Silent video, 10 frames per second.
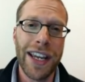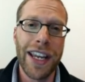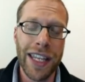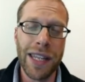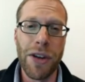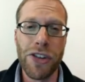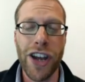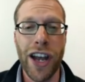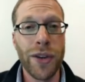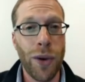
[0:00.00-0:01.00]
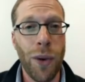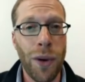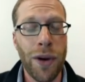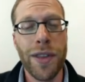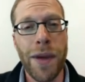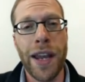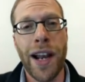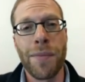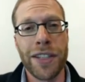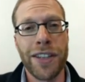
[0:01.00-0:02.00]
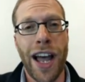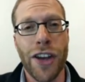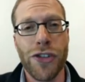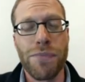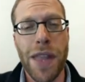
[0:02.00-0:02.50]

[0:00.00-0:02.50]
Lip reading: in the Mishkan or the Beit HaMikdash.